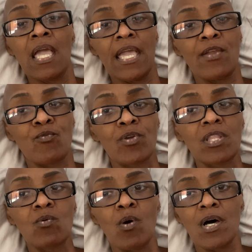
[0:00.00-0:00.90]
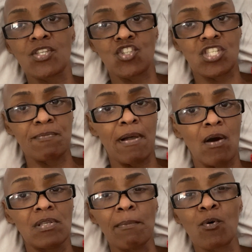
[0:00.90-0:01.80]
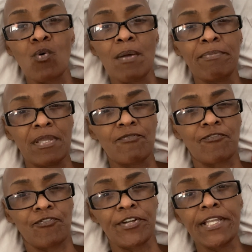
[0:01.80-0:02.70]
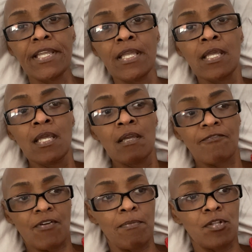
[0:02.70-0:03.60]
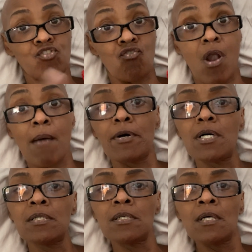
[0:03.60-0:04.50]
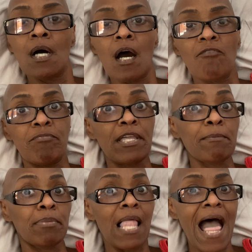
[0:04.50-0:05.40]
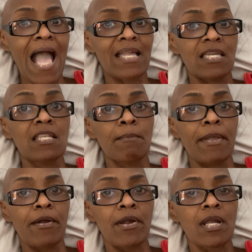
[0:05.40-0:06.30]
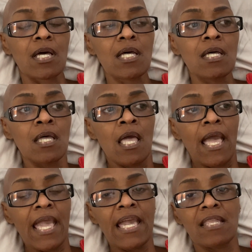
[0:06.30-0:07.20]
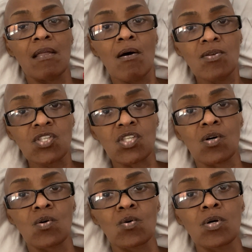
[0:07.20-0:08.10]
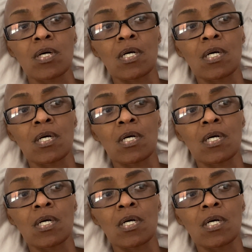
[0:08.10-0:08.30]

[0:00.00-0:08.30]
it really was just about, number one, being free from the trauma of being black in America, and also